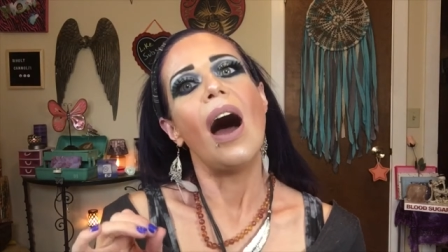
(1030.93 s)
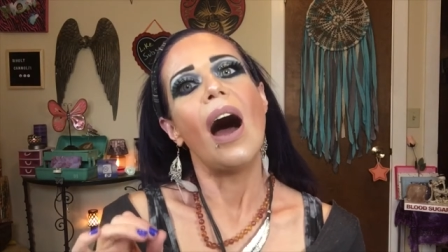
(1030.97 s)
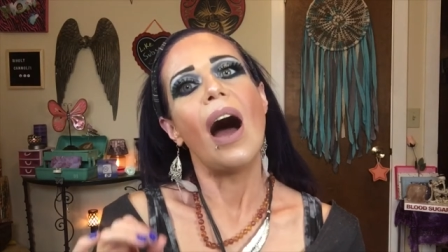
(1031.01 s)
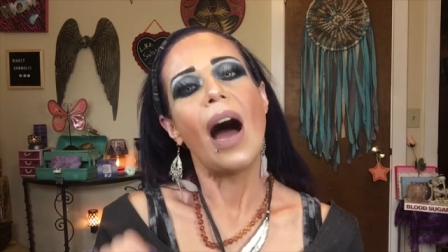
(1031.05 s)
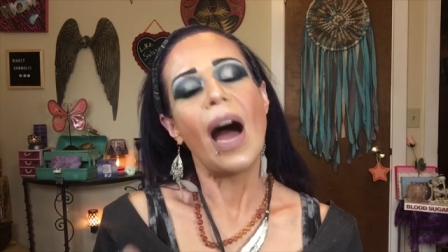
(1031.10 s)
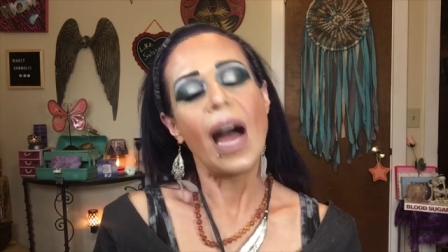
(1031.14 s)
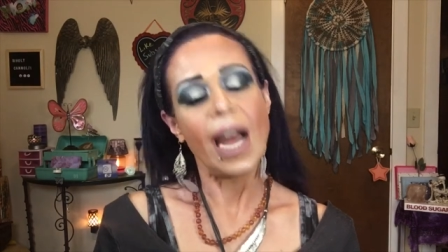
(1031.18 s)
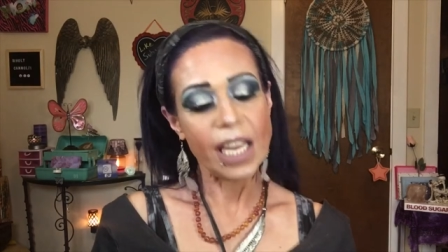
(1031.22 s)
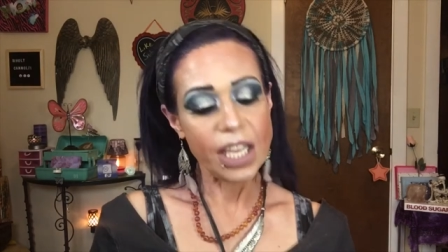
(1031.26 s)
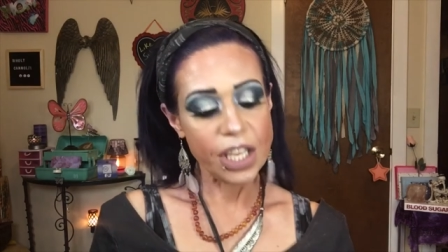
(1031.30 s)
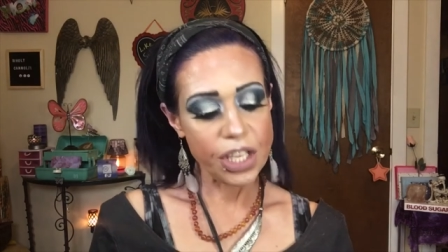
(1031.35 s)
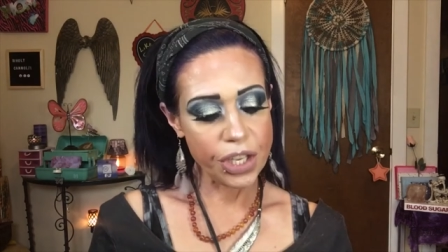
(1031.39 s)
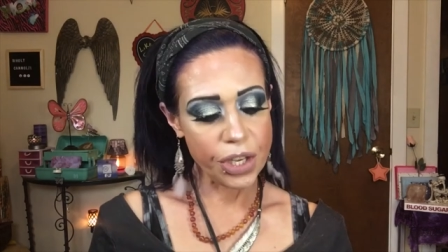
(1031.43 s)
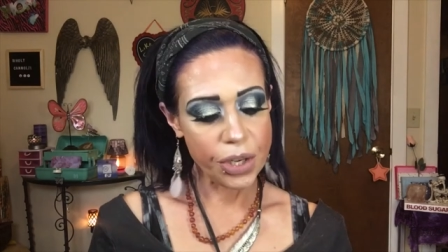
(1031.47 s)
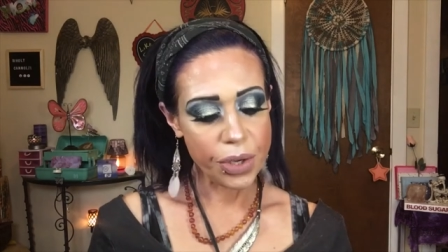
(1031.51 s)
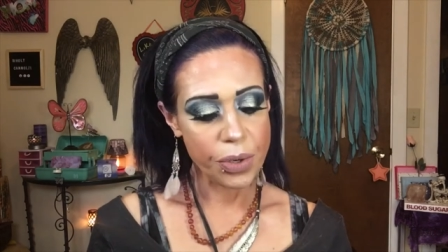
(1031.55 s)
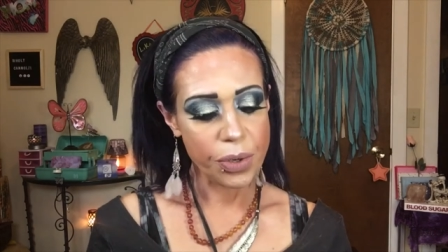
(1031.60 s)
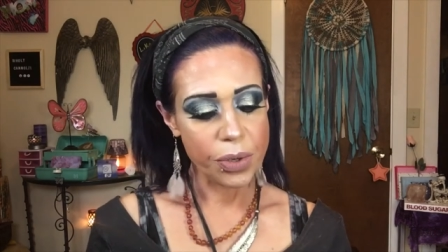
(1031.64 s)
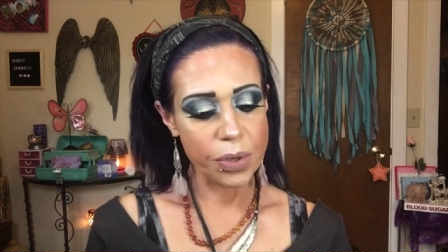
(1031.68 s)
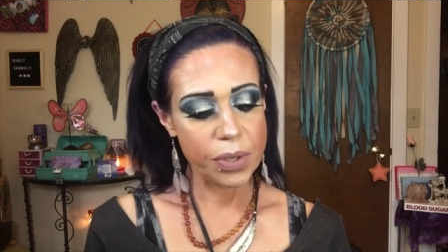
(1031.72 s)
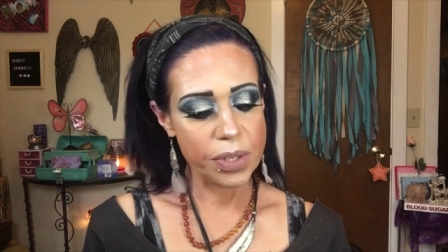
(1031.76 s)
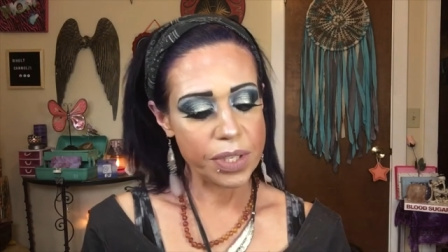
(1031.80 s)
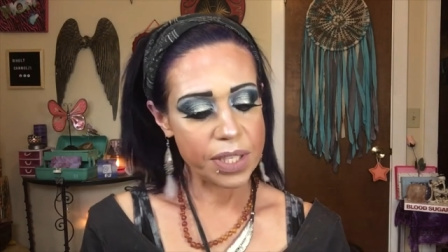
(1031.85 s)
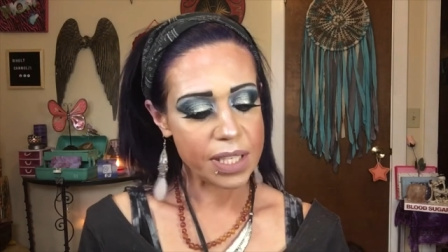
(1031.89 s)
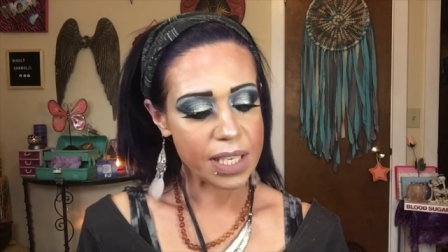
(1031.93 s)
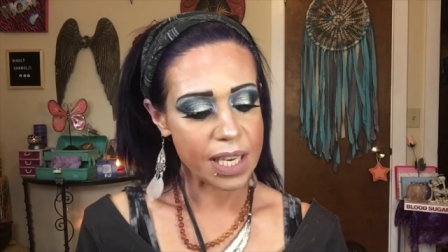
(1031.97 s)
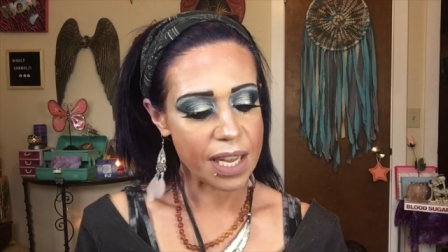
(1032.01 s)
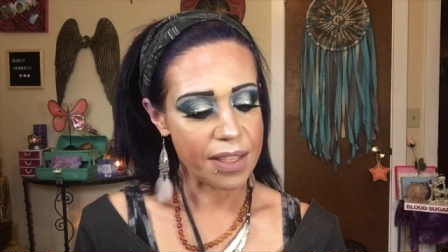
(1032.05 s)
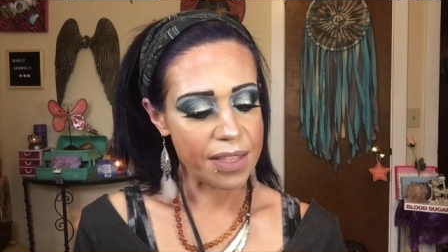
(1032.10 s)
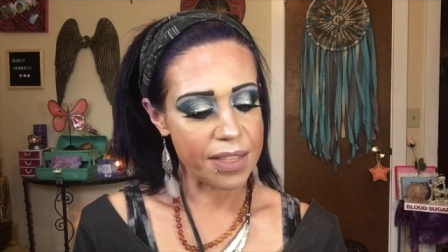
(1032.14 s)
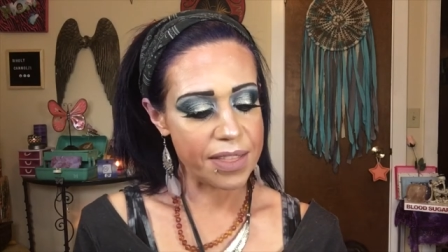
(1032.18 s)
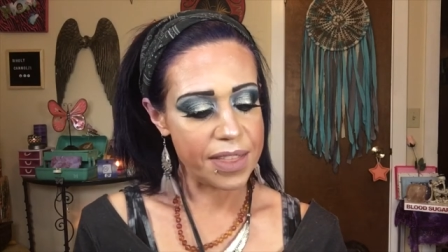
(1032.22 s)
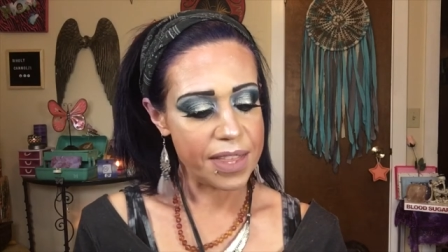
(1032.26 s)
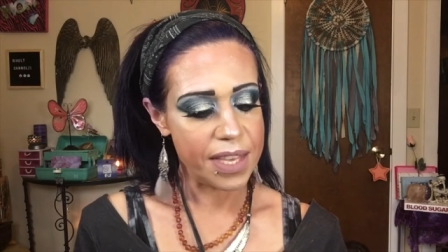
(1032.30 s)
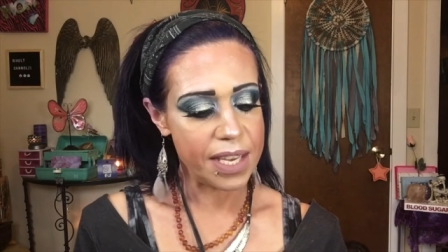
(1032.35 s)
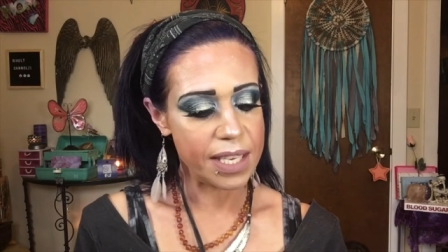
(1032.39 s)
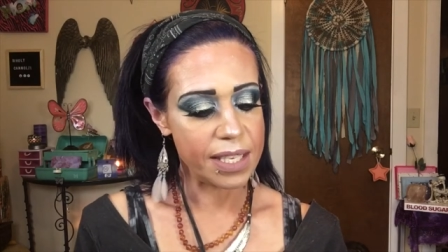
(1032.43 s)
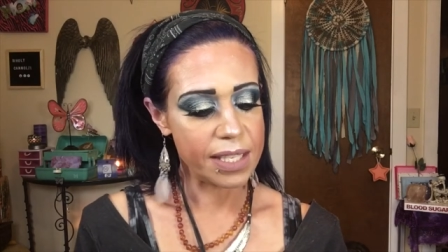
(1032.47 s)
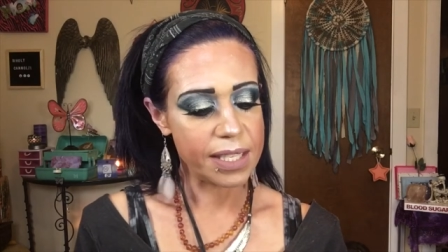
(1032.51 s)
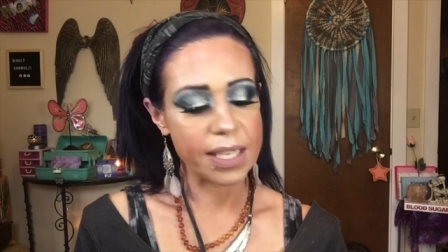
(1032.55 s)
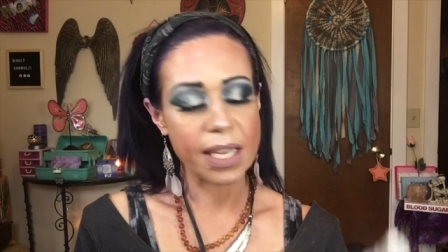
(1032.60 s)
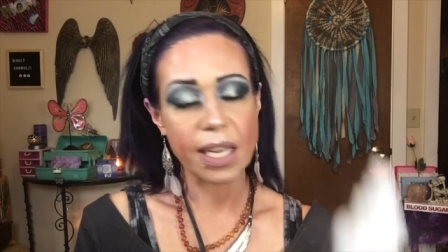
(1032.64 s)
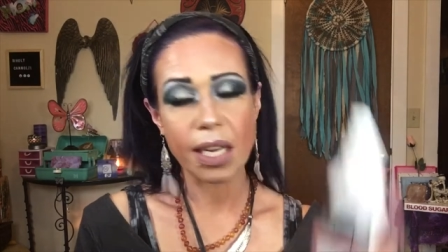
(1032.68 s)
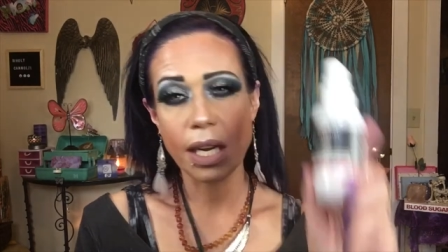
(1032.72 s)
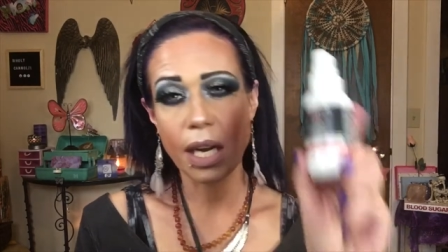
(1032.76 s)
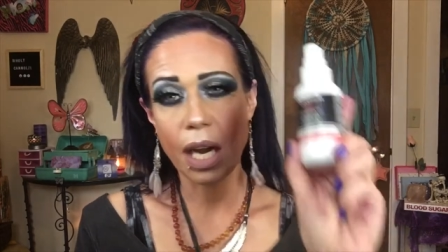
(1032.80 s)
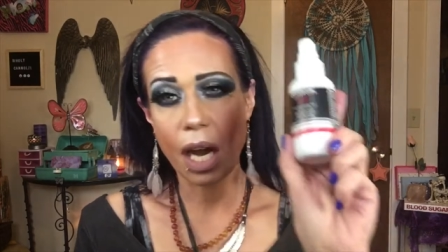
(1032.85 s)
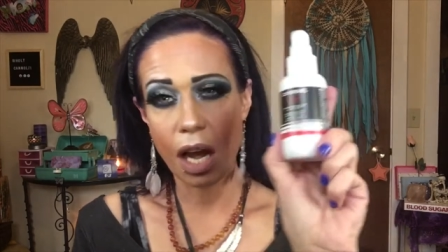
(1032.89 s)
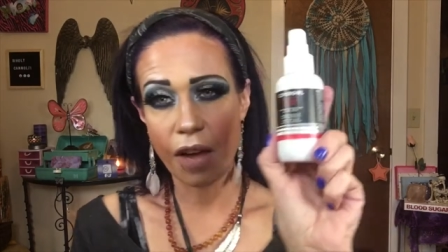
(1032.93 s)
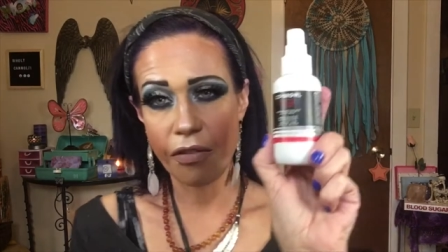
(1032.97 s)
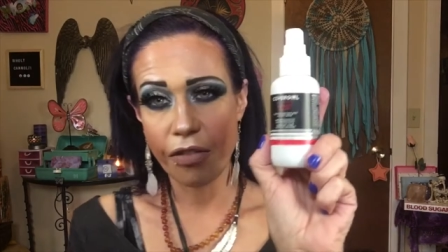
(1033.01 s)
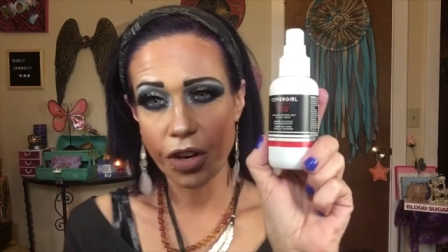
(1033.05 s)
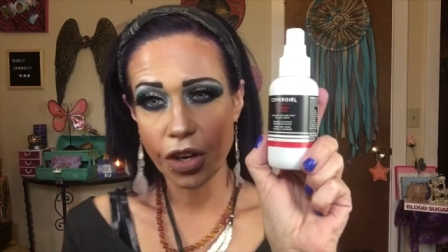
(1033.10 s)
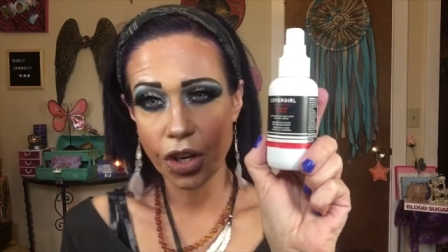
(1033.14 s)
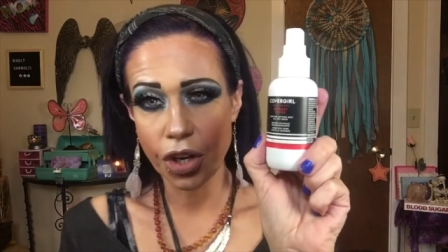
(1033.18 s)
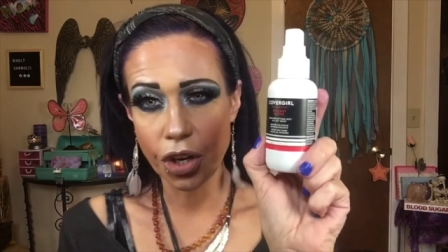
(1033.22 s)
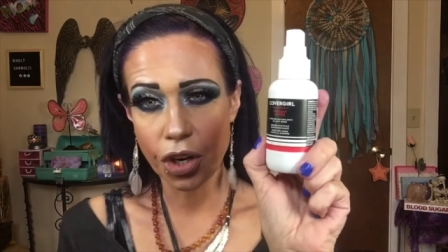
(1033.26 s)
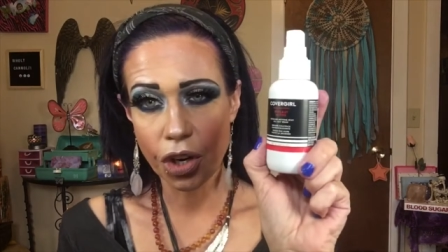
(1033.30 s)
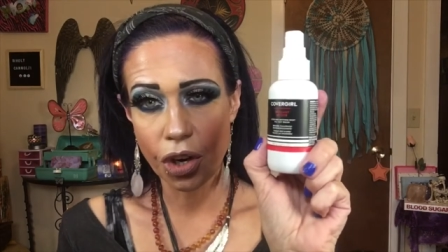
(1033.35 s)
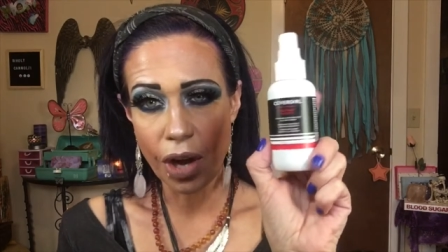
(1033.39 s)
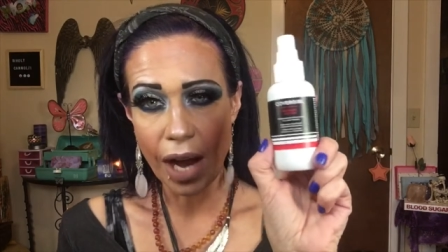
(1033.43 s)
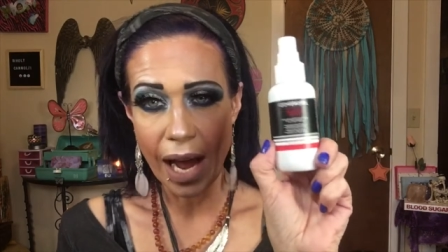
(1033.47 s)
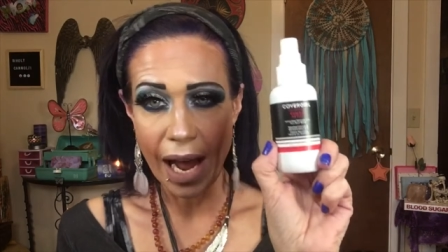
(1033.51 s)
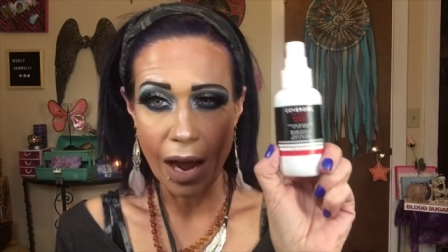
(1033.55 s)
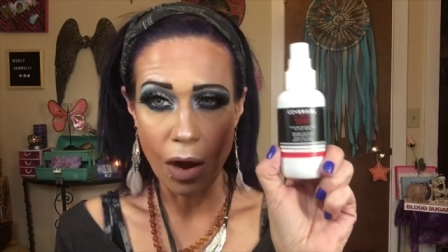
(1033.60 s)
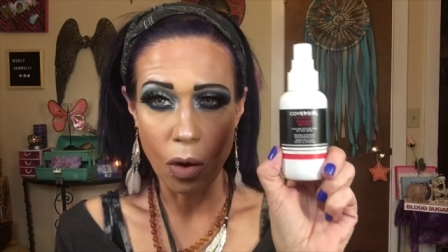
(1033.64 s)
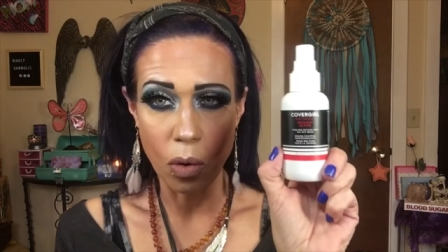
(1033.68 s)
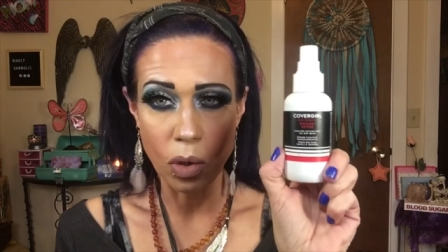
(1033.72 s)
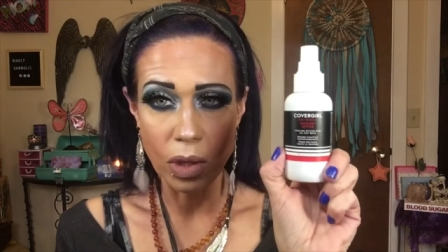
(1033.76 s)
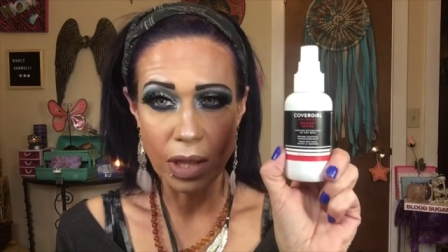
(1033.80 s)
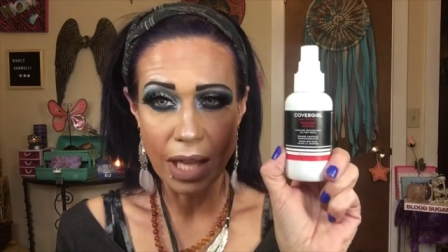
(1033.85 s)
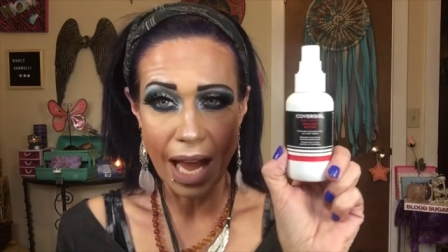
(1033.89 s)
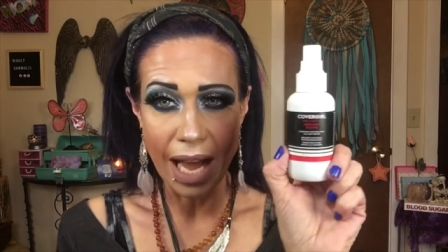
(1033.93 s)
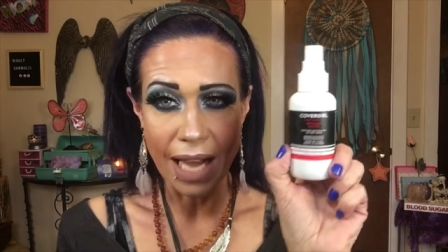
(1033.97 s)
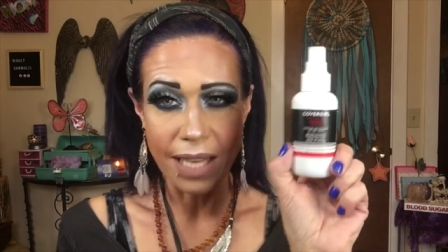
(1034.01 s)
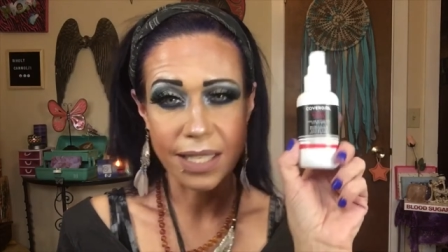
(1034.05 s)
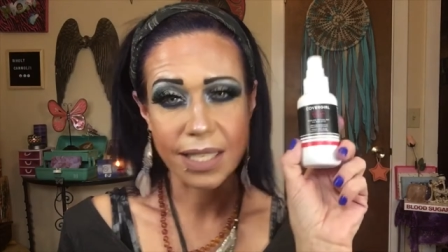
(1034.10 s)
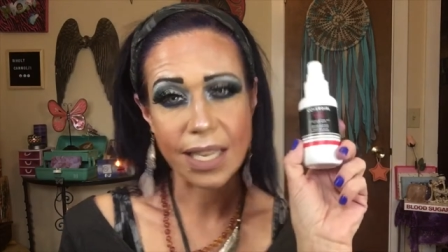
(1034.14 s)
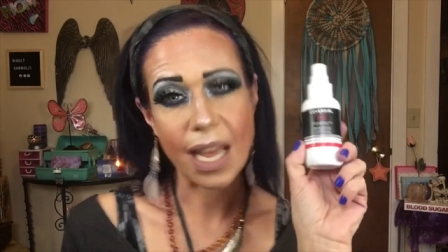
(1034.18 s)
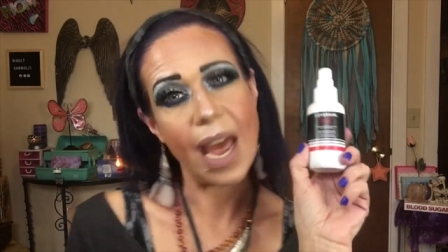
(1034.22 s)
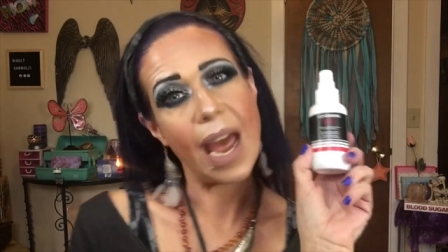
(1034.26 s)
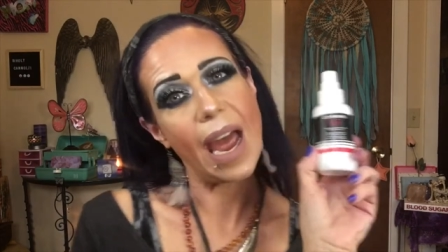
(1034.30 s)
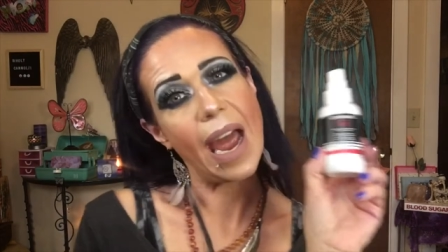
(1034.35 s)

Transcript: i used this covergirl outlast